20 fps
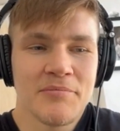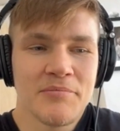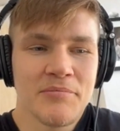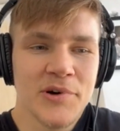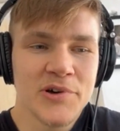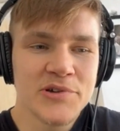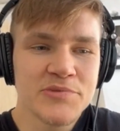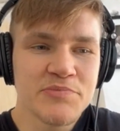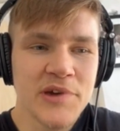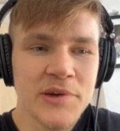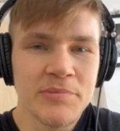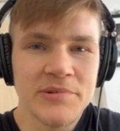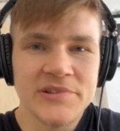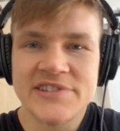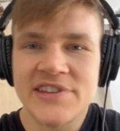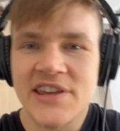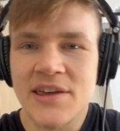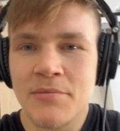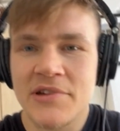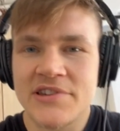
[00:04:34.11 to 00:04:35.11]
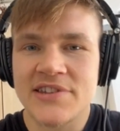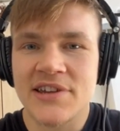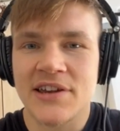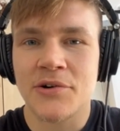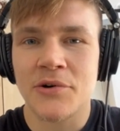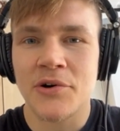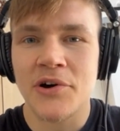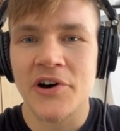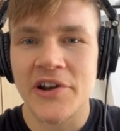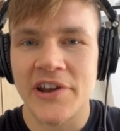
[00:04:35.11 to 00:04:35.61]
Most people see him as a
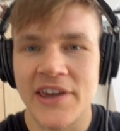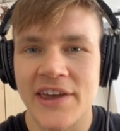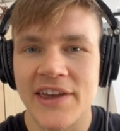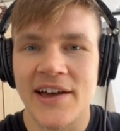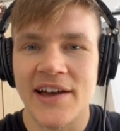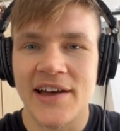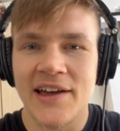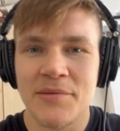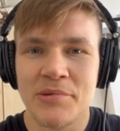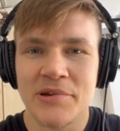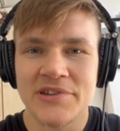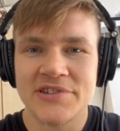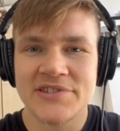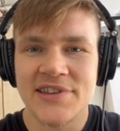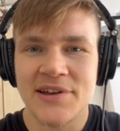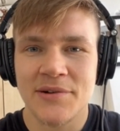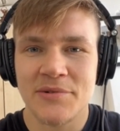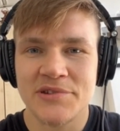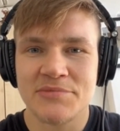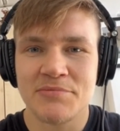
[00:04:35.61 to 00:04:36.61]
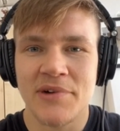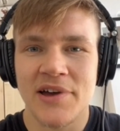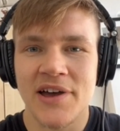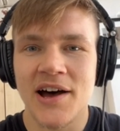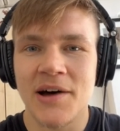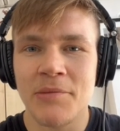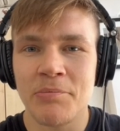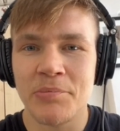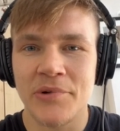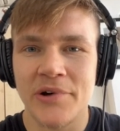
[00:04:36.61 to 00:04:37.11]
karate guy because that was my
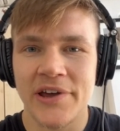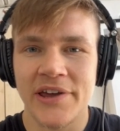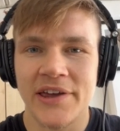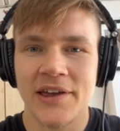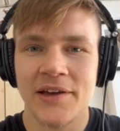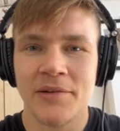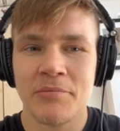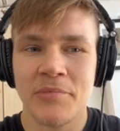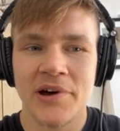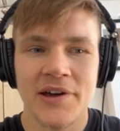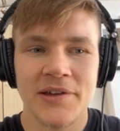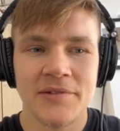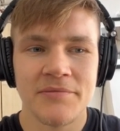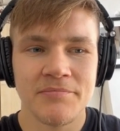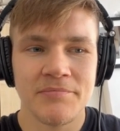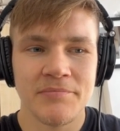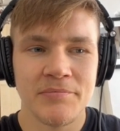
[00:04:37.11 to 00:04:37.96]
upbringing, but